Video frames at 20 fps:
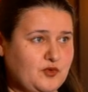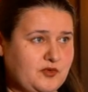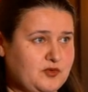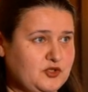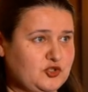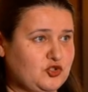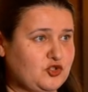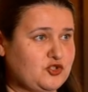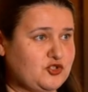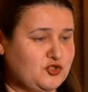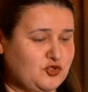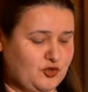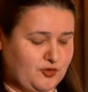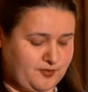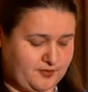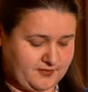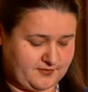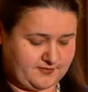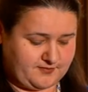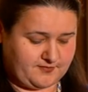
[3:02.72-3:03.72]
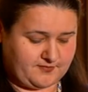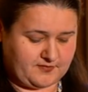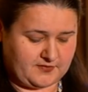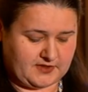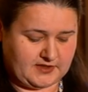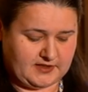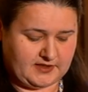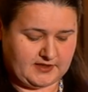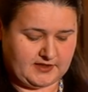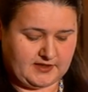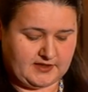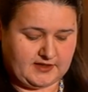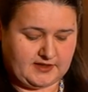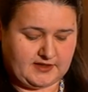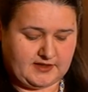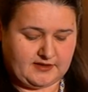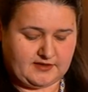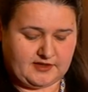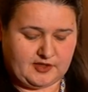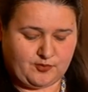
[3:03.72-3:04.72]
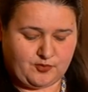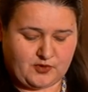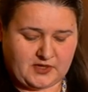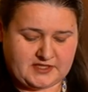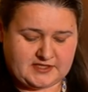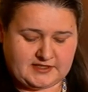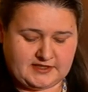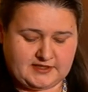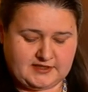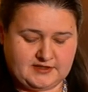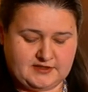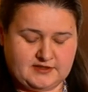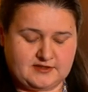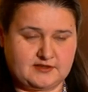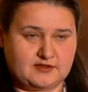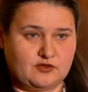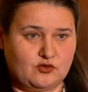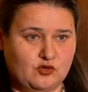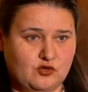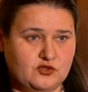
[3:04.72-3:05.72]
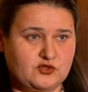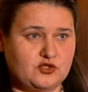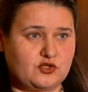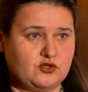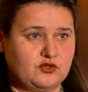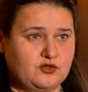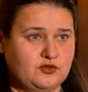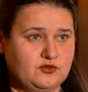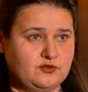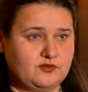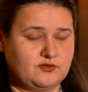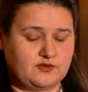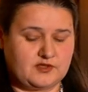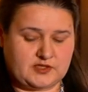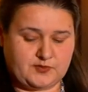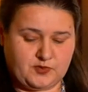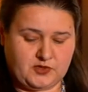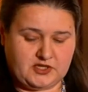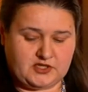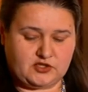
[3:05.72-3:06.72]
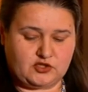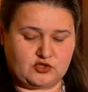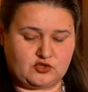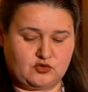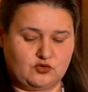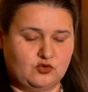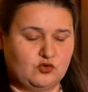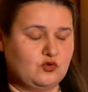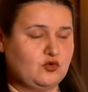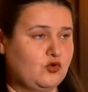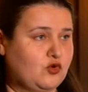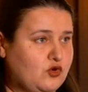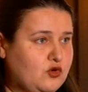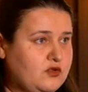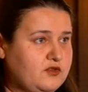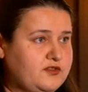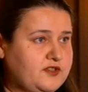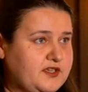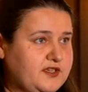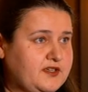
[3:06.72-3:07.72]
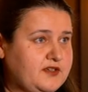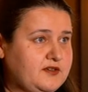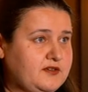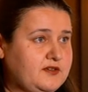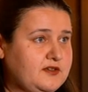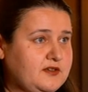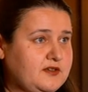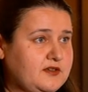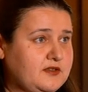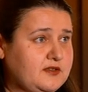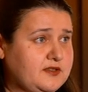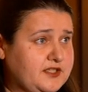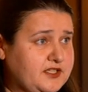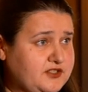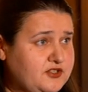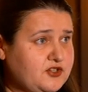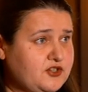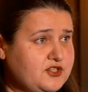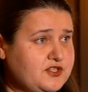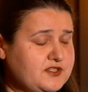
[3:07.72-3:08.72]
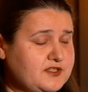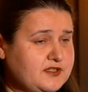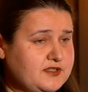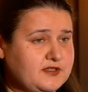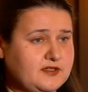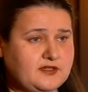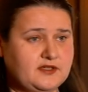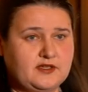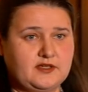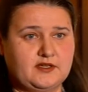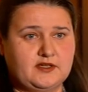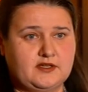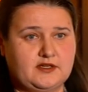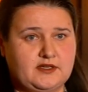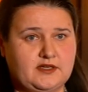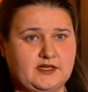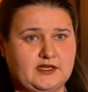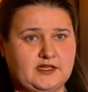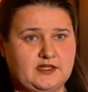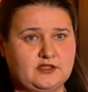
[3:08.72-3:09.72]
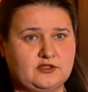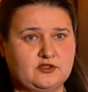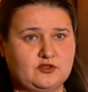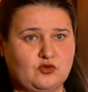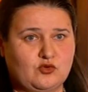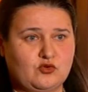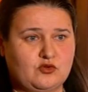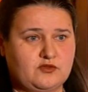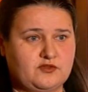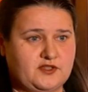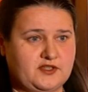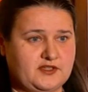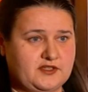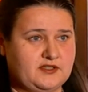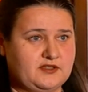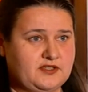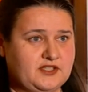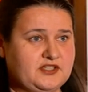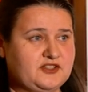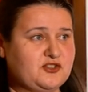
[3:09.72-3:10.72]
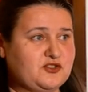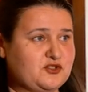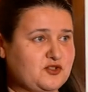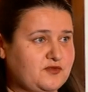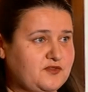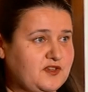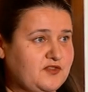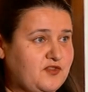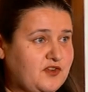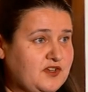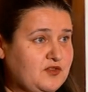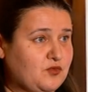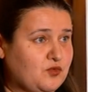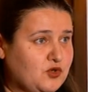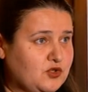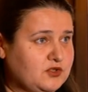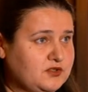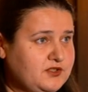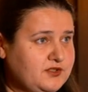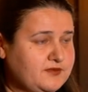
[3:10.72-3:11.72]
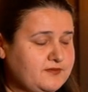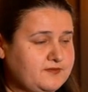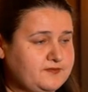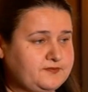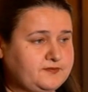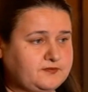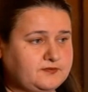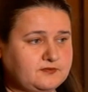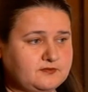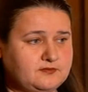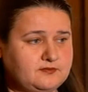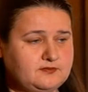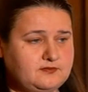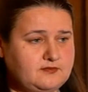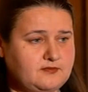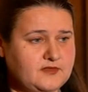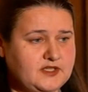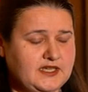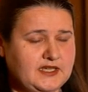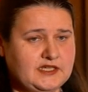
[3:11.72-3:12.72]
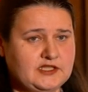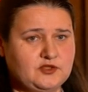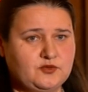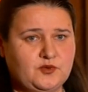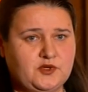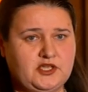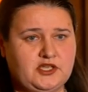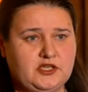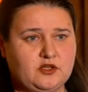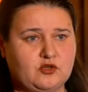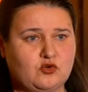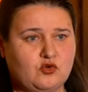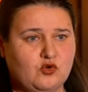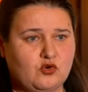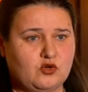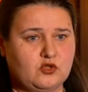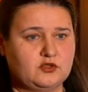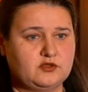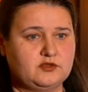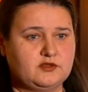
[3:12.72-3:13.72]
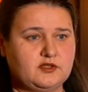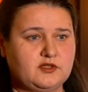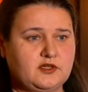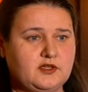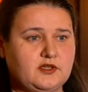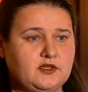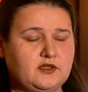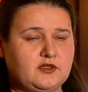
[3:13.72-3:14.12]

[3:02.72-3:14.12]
we will not stop. The president also speaks to all the leaders and all the leaders of the free world and we call